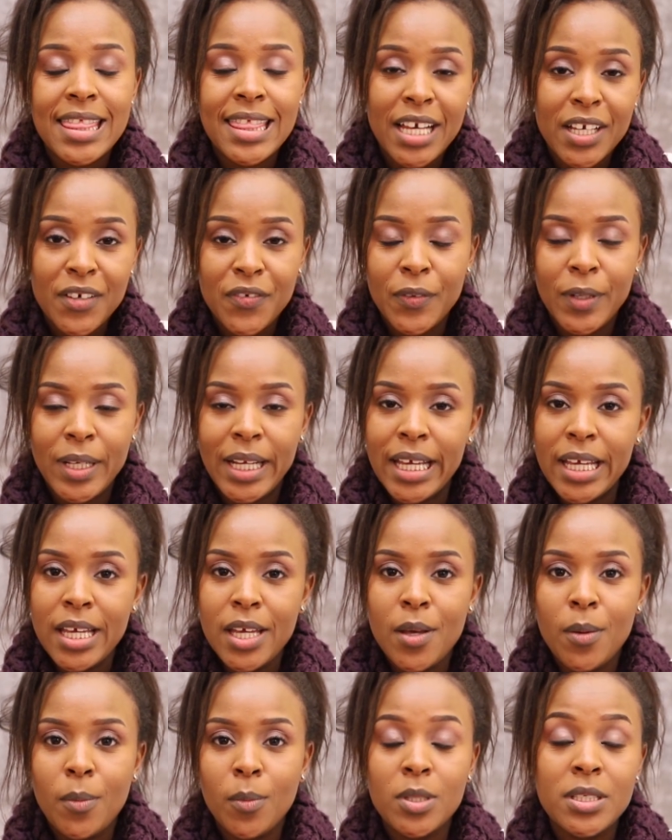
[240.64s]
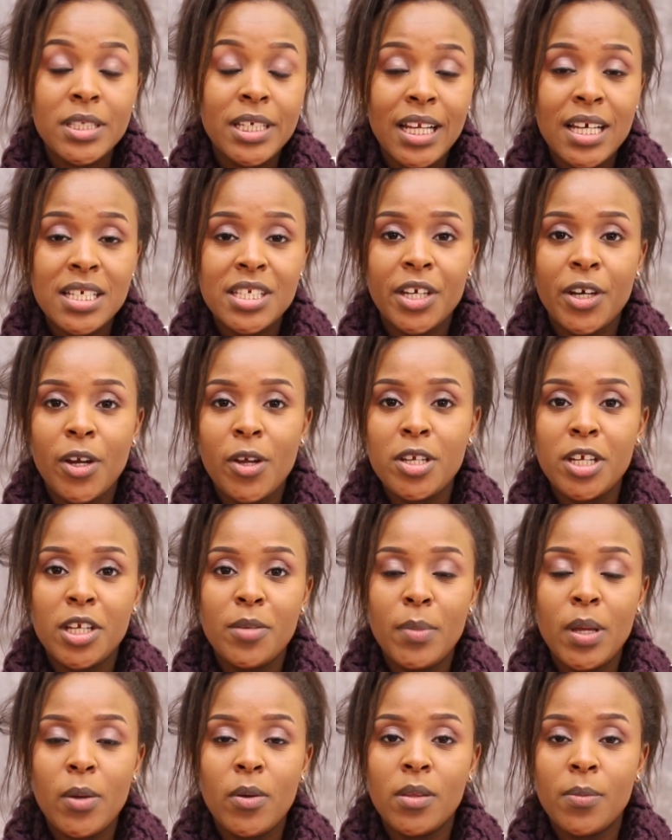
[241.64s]
Thankfully, Mozilla surrounded
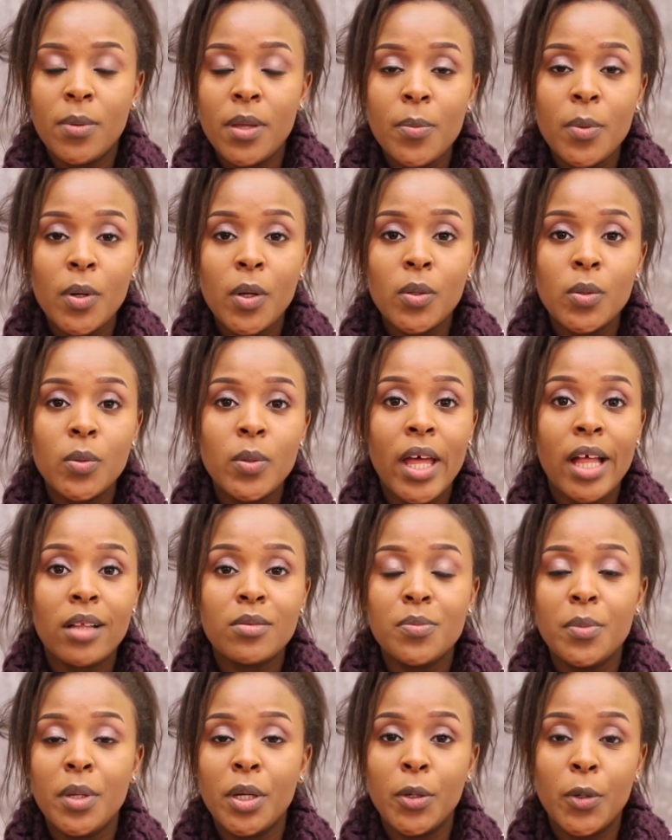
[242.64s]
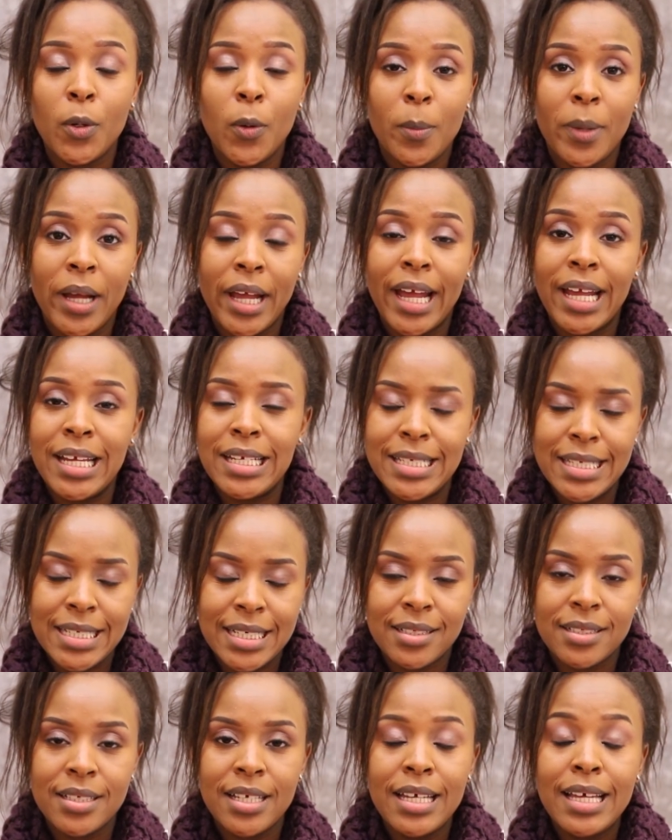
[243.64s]
me with people who helped me grow my idea.